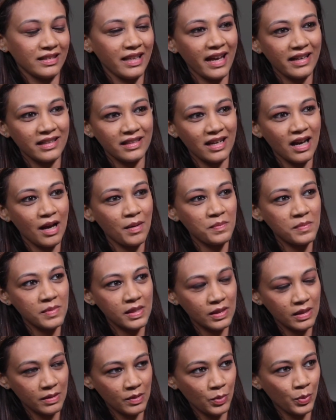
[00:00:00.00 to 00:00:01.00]
that
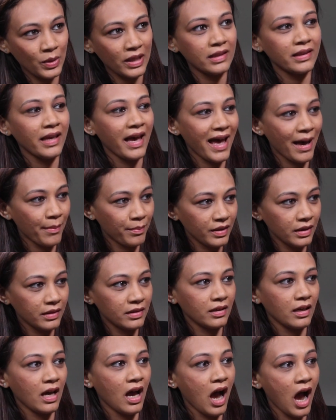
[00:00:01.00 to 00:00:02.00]
comes with
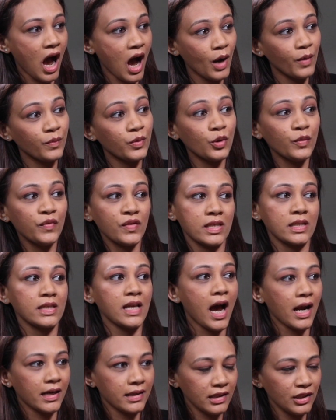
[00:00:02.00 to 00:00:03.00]
habit, how you've
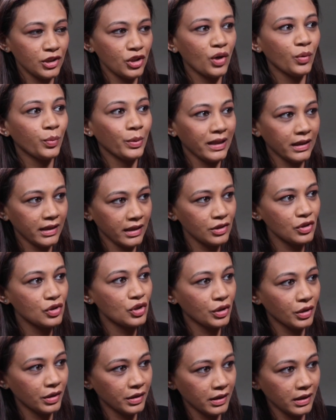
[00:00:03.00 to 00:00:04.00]
started your weaning
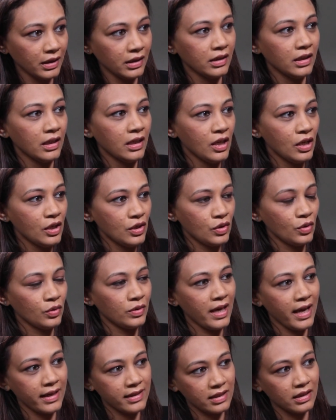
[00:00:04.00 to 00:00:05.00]
journey. So
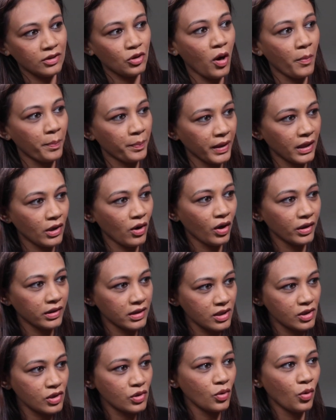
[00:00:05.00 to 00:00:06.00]
that's a topic on
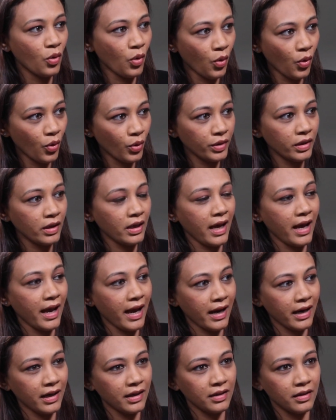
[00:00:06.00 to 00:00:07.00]
its own,
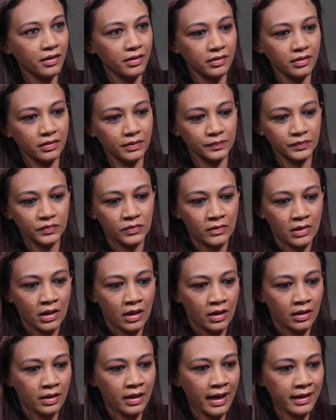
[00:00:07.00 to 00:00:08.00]
and
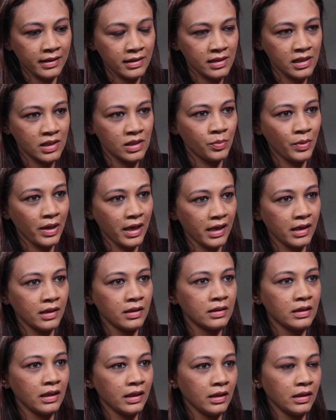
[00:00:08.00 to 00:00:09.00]
that is where
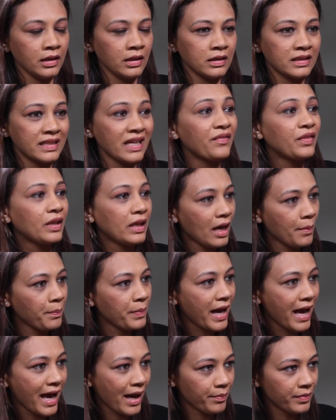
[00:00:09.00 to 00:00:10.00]
they develop
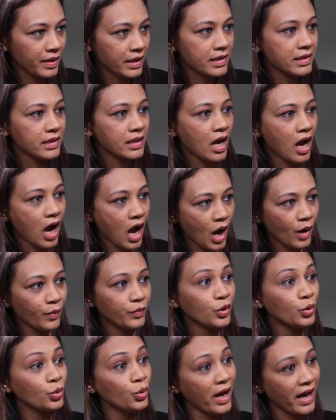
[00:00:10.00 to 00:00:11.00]
habits, how
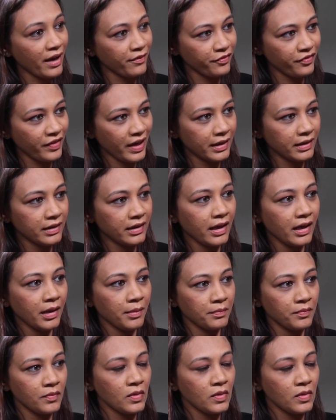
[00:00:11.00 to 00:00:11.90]
you have fed them.